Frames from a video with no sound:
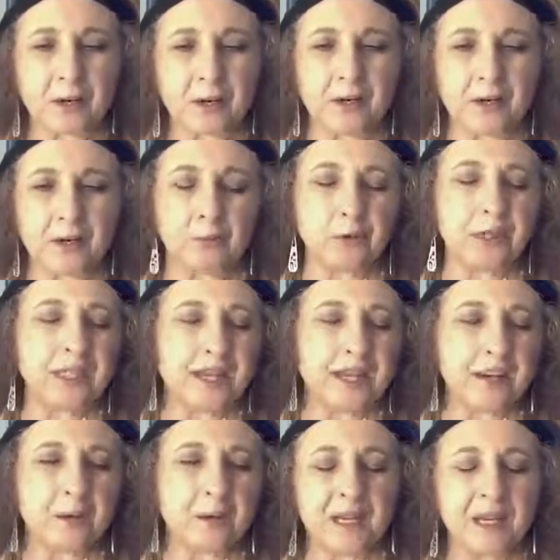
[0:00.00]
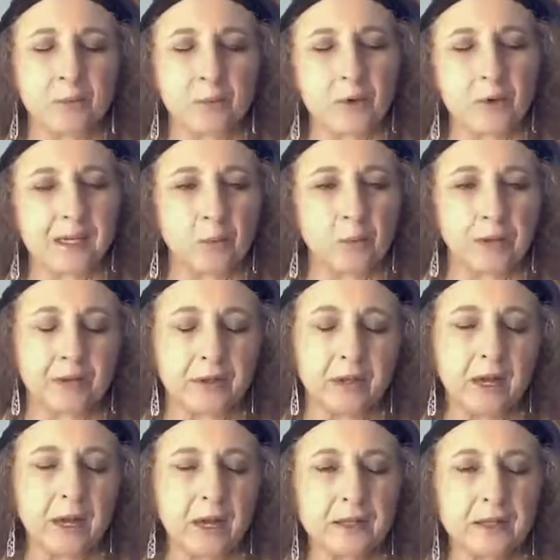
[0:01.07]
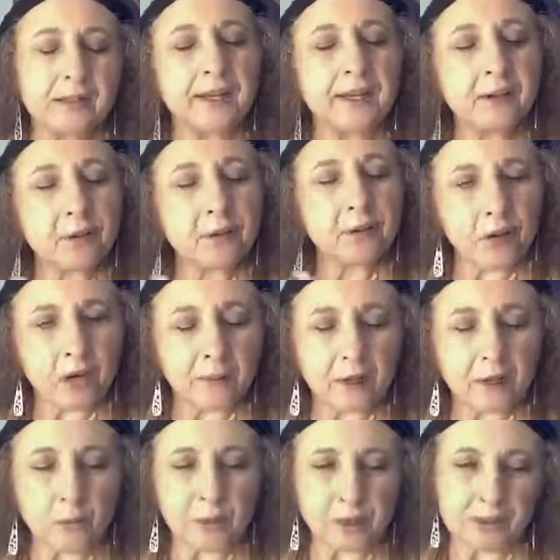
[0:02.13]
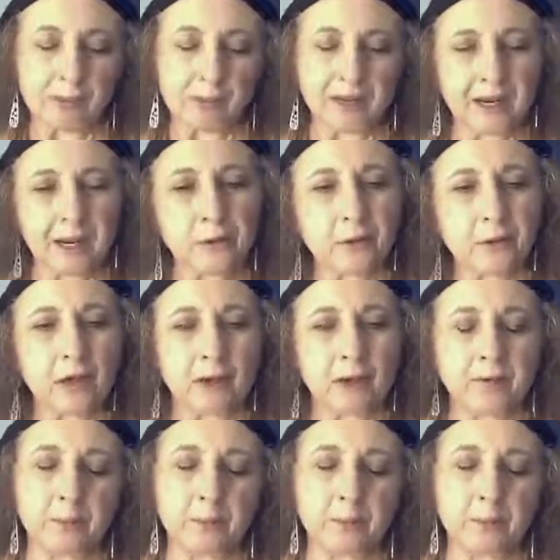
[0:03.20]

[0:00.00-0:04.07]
It predated me working with psychodrama, which is my other love.